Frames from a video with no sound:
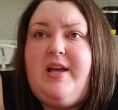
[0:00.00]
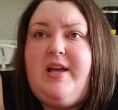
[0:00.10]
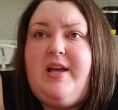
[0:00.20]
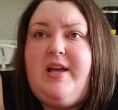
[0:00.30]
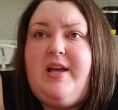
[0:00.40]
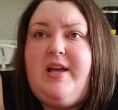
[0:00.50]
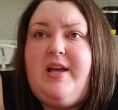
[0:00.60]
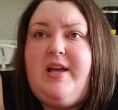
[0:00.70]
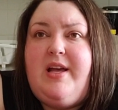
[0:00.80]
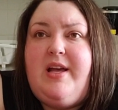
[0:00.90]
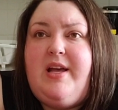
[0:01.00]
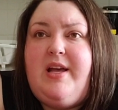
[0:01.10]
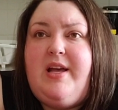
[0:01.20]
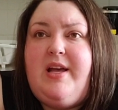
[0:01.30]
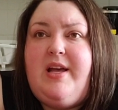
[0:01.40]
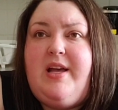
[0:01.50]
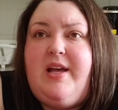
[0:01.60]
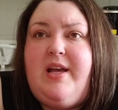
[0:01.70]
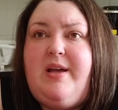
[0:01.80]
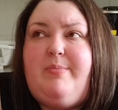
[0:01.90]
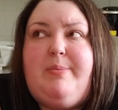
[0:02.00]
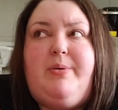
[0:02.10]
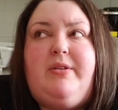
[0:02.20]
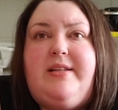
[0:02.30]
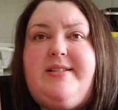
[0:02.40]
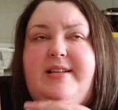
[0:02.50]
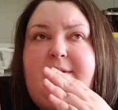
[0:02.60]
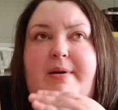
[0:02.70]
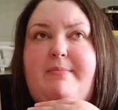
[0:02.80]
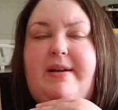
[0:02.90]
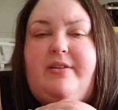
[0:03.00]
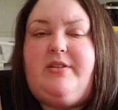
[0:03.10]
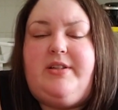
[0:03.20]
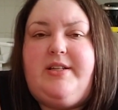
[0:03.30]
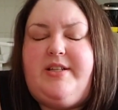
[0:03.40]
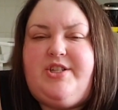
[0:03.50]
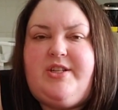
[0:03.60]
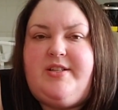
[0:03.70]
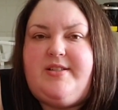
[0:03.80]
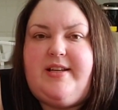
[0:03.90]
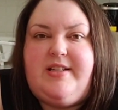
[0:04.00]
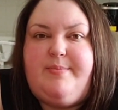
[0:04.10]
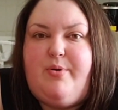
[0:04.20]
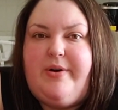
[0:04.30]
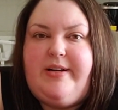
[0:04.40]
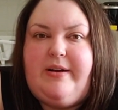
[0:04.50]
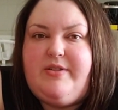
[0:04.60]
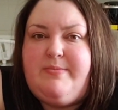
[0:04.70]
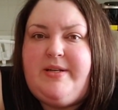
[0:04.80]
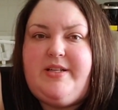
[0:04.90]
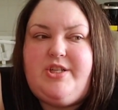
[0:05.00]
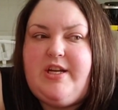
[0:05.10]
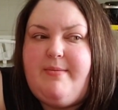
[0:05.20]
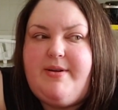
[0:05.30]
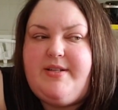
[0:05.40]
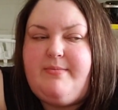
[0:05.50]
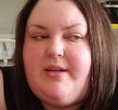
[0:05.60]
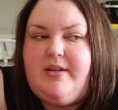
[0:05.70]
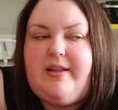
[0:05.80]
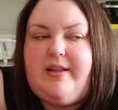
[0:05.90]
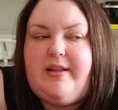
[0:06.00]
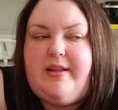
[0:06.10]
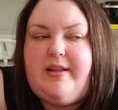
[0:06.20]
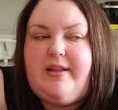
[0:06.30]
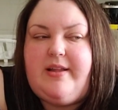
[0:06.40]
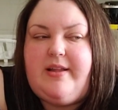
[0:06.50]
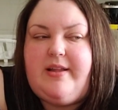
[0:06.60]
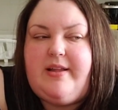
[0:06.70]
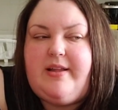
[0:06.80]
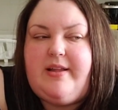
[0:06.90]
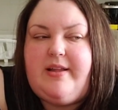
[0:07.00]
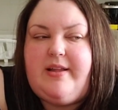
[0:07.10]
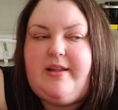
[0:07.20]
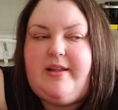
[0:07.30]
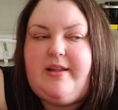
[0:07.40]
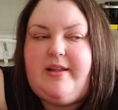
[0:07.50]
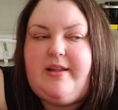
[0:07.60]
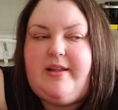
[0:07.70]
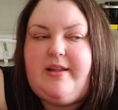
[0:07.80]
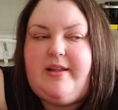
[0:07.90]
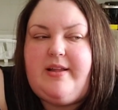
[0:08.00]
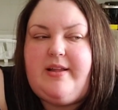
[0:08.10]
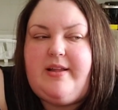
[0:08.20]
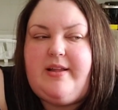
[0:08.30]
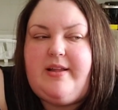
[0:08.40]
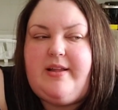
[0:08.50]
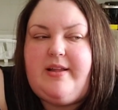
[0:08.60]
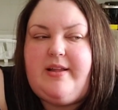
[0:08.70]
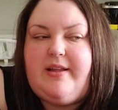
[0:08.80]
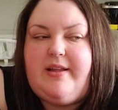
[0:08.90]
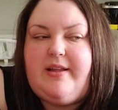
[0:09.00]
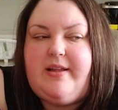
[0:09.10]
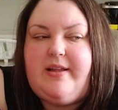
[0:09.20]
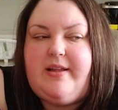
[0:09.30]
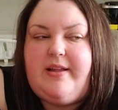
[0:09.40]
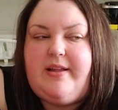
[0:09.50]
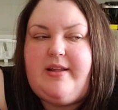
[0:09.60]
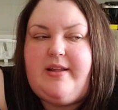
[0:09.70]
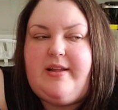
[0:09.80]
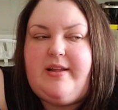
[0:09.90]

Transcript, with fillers: can tell you lie. People listing my medical conditions like to point it out to me, to shame it to me. To shame you with it? That was back when we